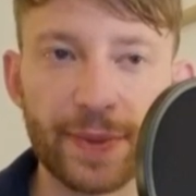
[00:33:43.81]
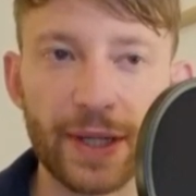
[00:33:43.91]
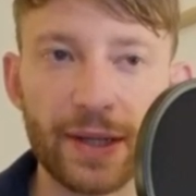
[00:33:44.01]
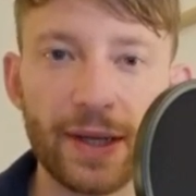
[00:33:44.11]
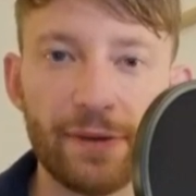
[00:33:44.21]
me,
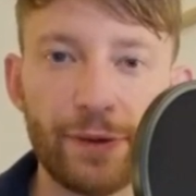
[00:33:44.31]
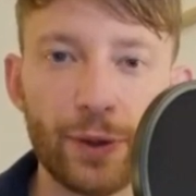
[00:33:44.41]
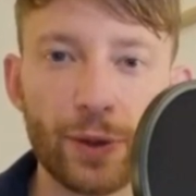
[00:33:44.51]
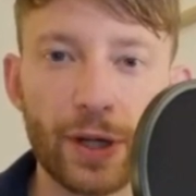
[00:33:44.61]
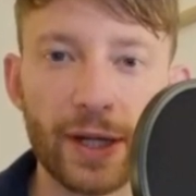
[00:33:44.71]
if
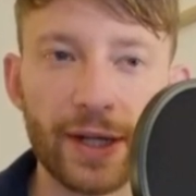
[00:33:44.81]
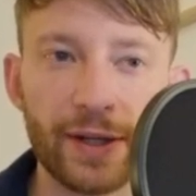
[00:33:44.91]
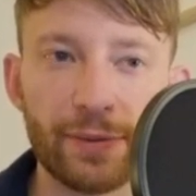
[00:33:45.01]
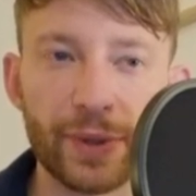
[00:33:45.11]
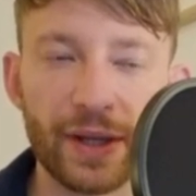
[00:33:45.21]
you're in a
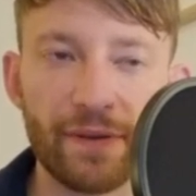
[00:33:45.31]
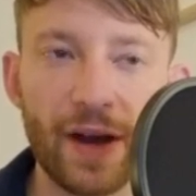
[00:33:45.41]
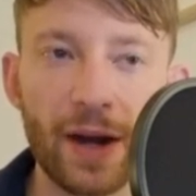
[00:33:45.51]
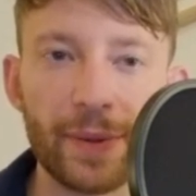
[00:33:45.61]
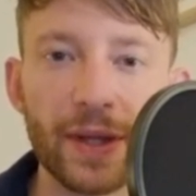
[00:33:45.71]
different
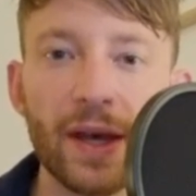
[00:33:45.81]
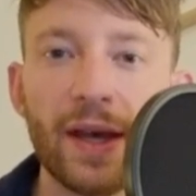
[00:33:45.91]
environment.